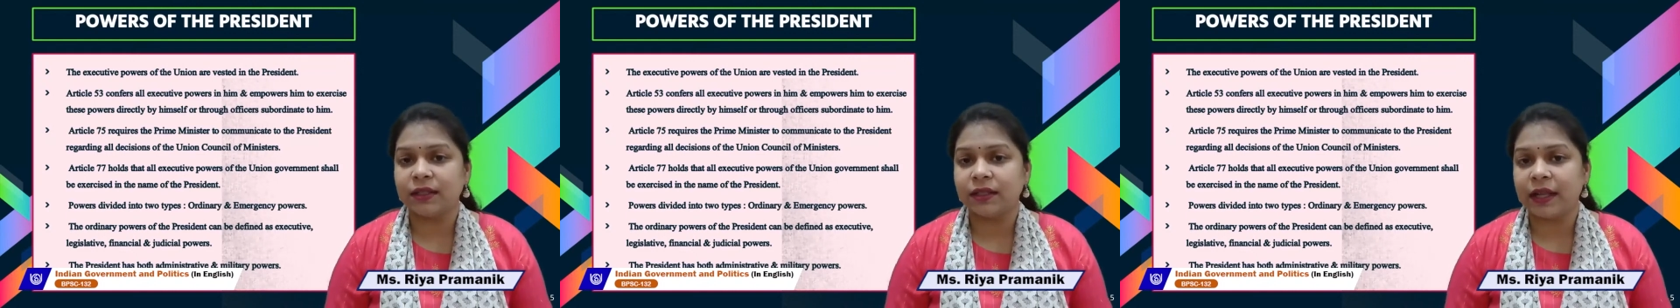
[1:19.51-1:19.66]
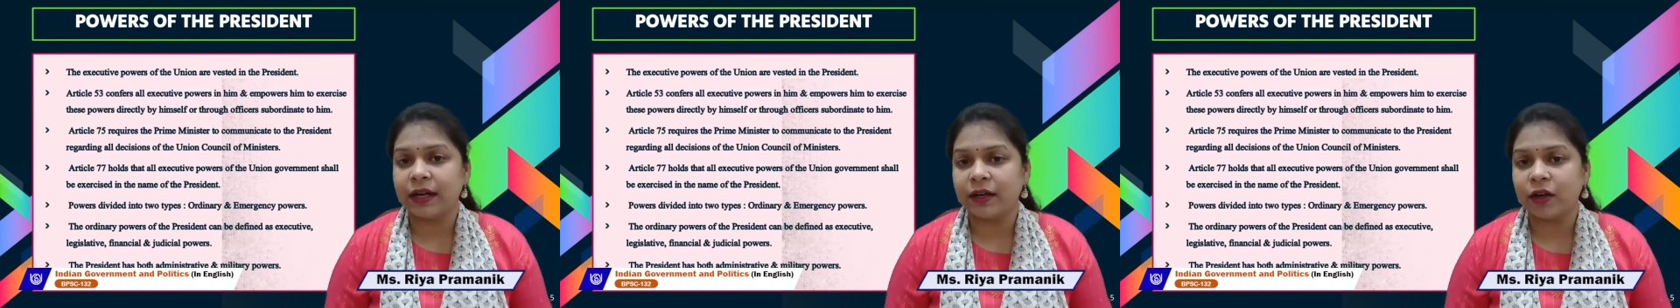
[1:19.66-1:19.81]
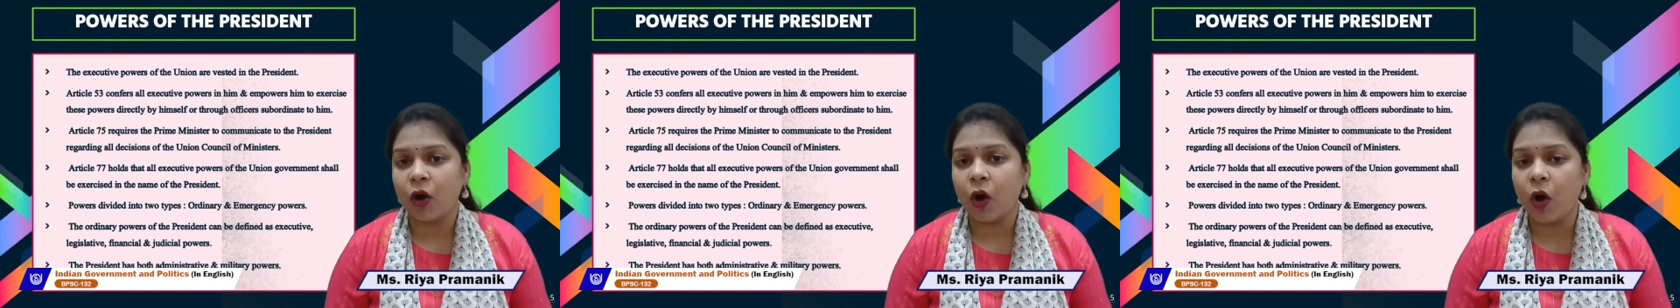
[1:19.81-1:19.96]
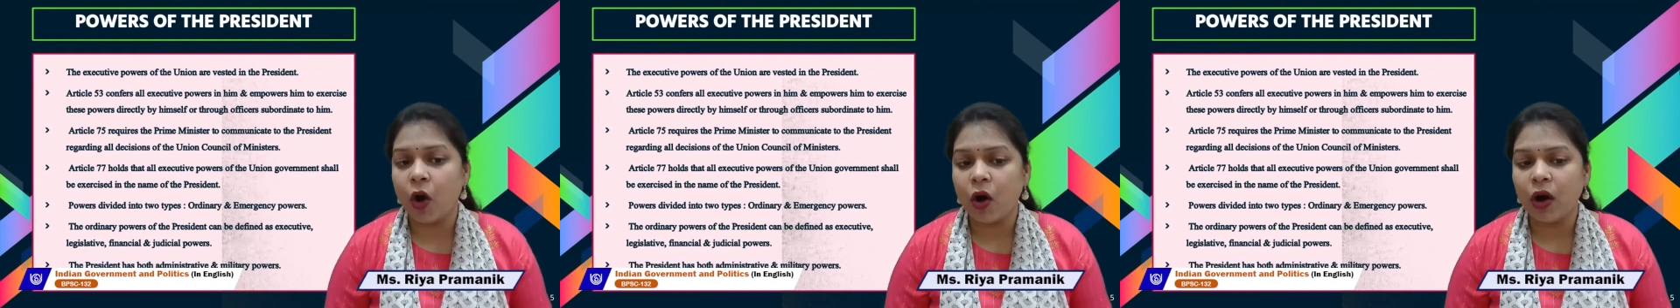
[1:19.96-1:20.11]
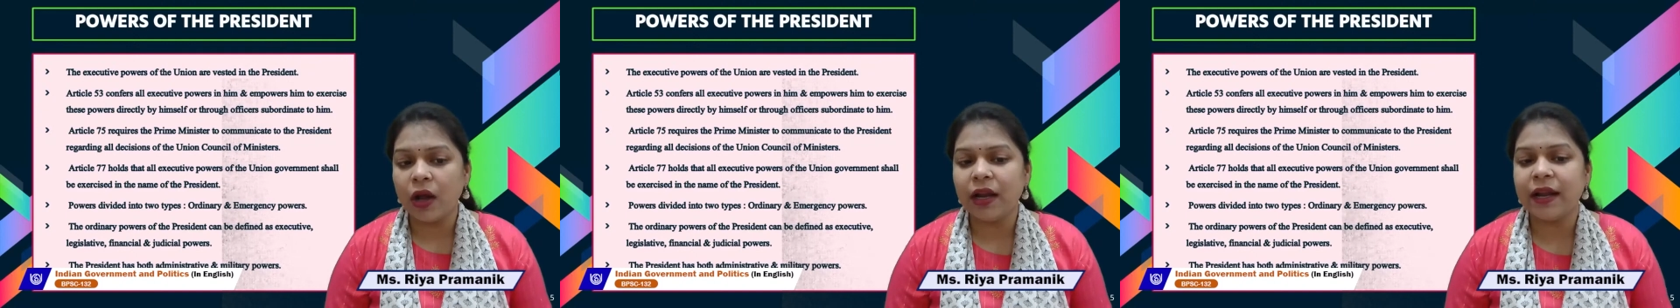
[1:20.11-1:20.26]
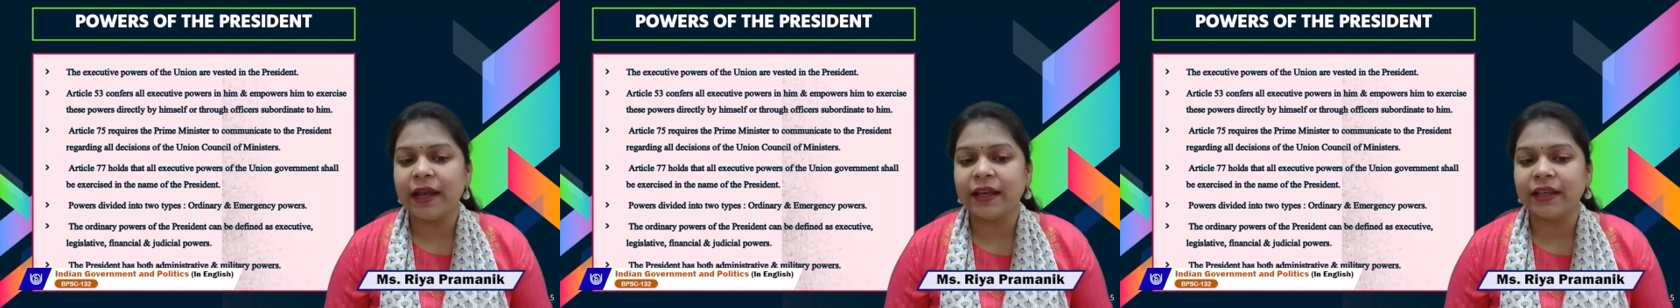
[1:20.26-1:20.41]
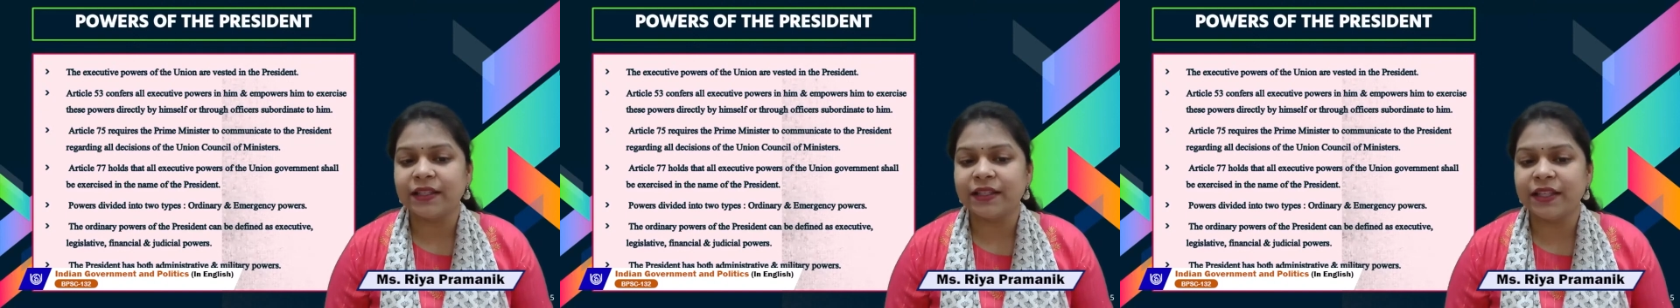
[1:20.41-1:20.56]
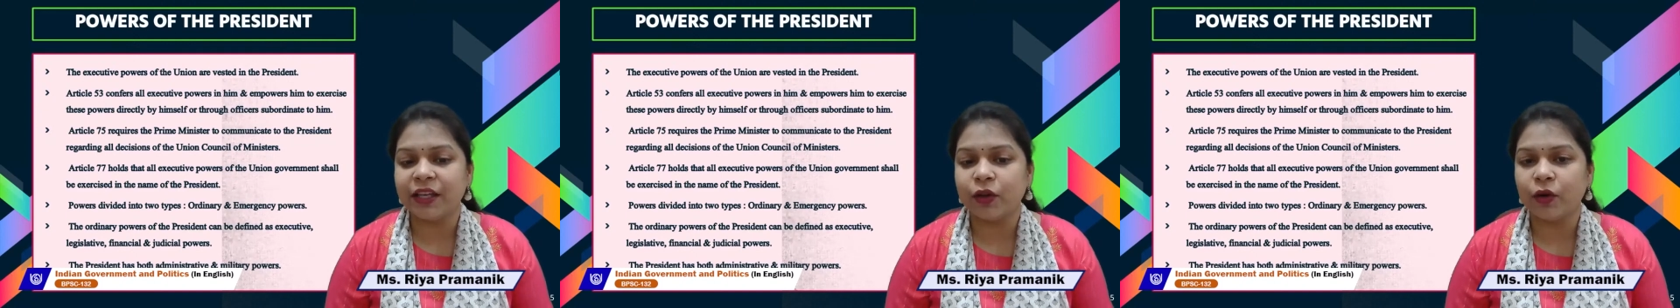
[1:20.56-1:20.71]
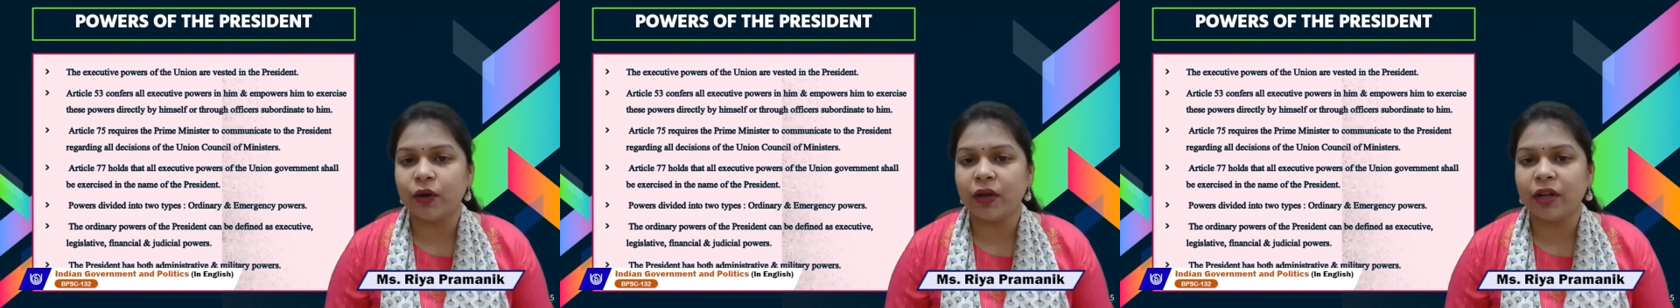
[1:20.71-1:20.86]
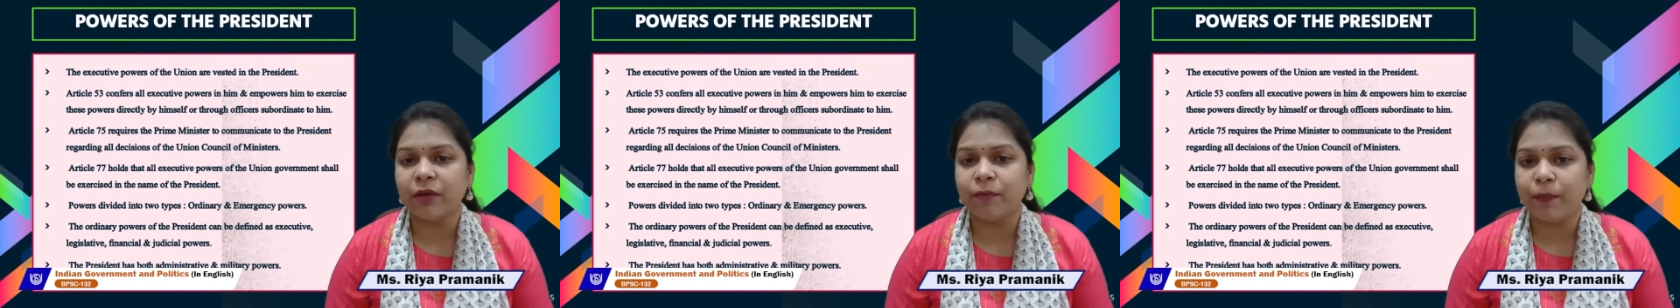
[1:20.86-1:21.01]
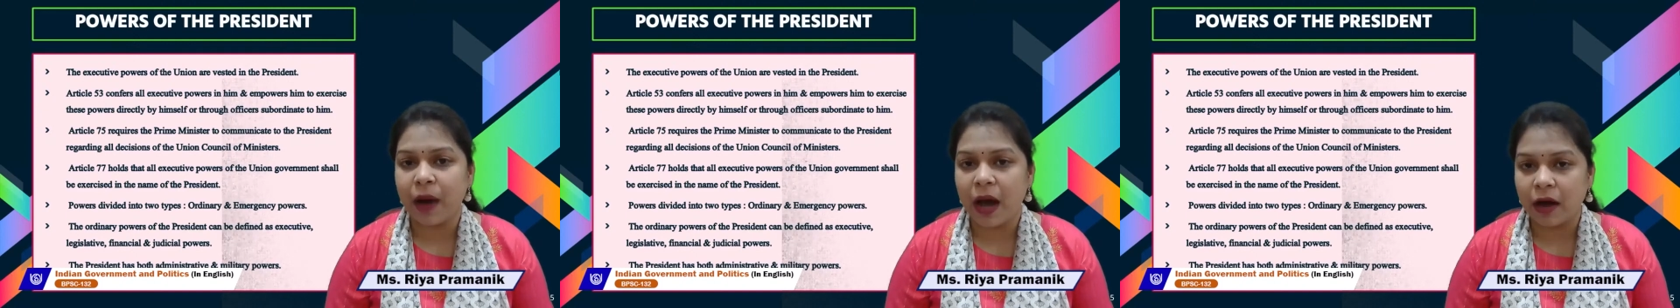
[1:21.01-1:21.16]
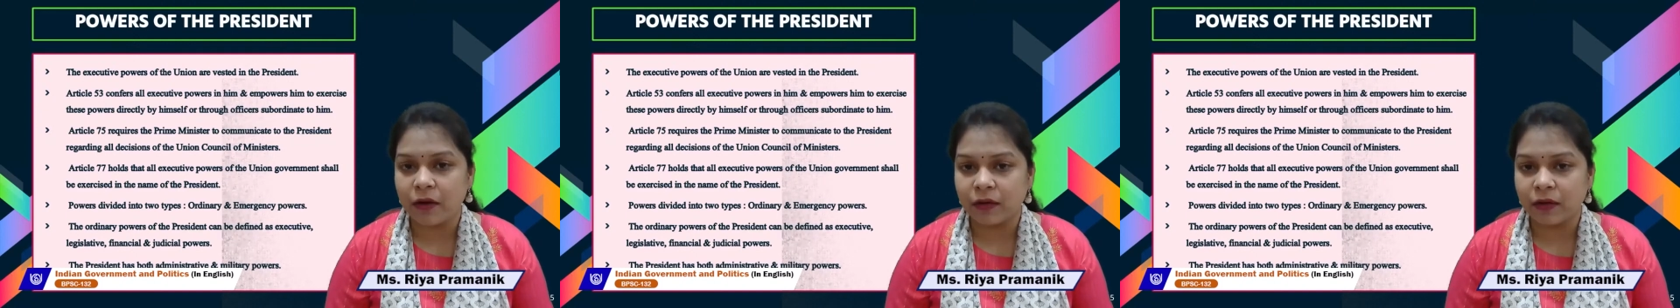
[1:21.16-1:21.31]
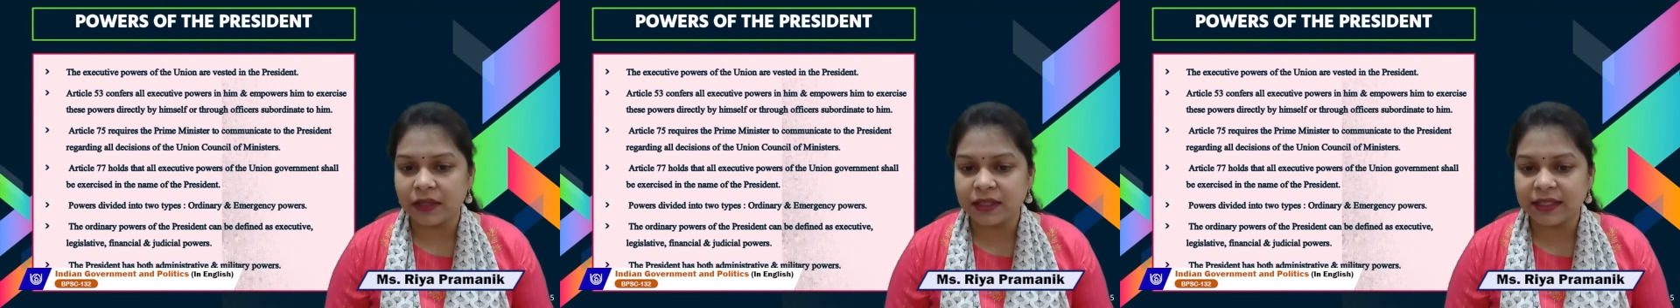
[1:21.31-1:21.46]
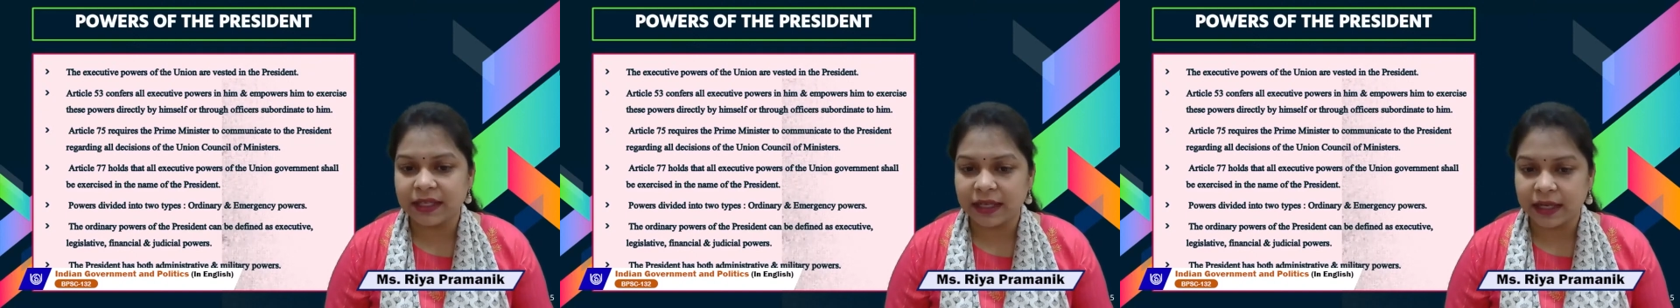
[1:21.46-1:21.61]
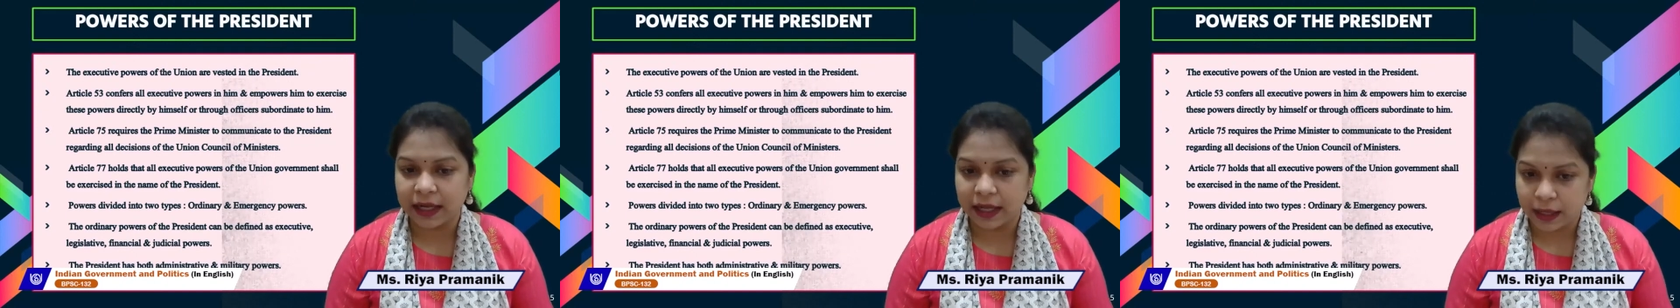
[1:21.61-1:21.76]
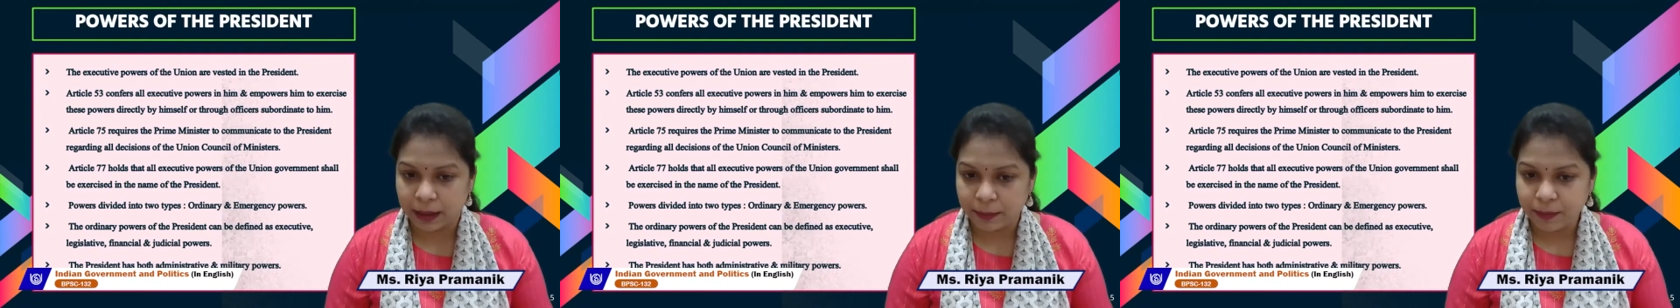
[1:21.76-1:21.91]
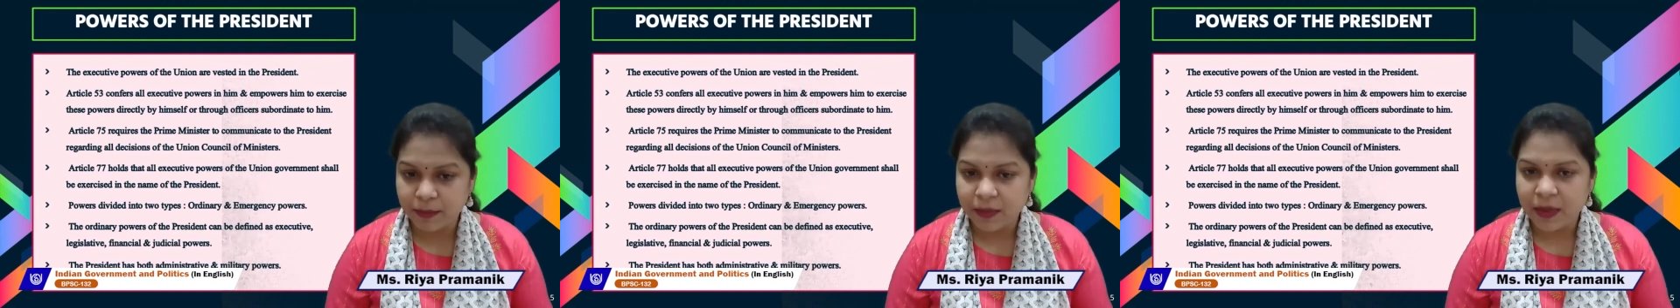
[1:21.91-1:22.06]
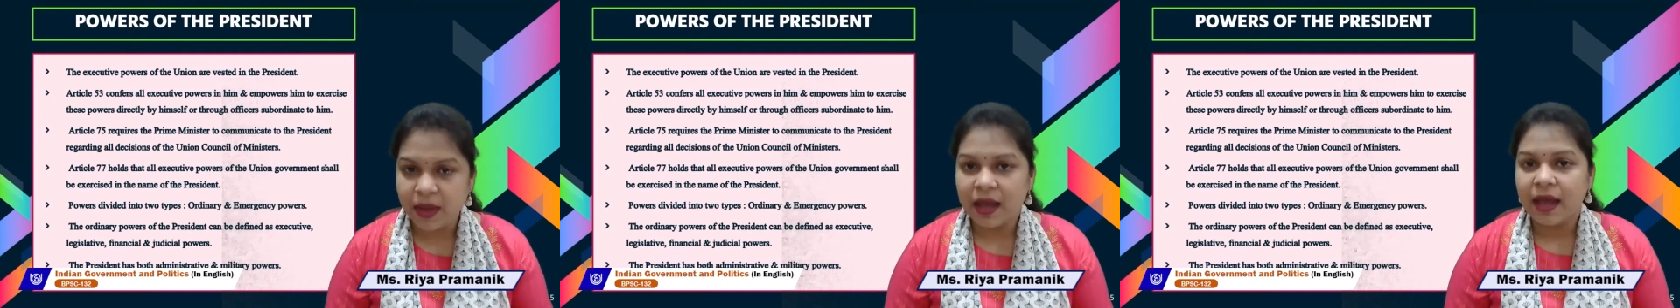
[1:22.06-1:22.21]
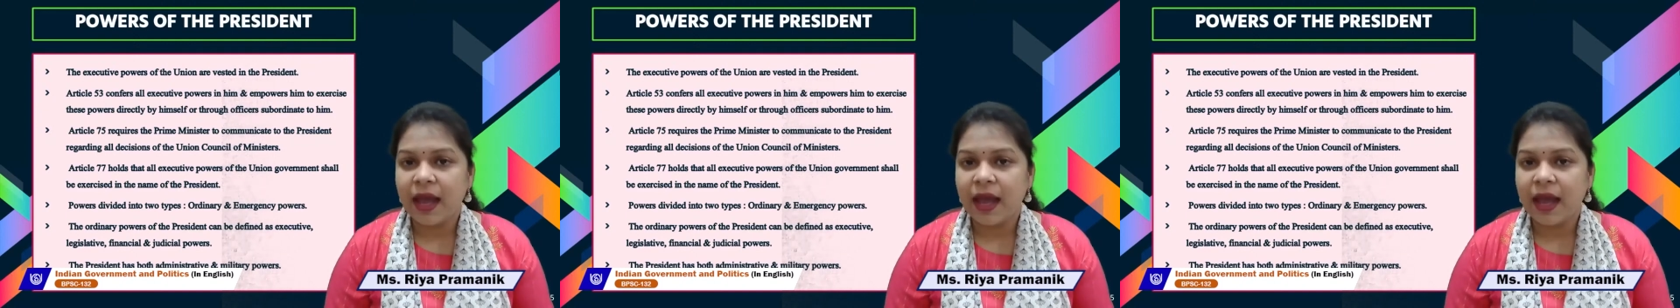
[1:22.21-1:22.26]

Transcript: that all executive powers in him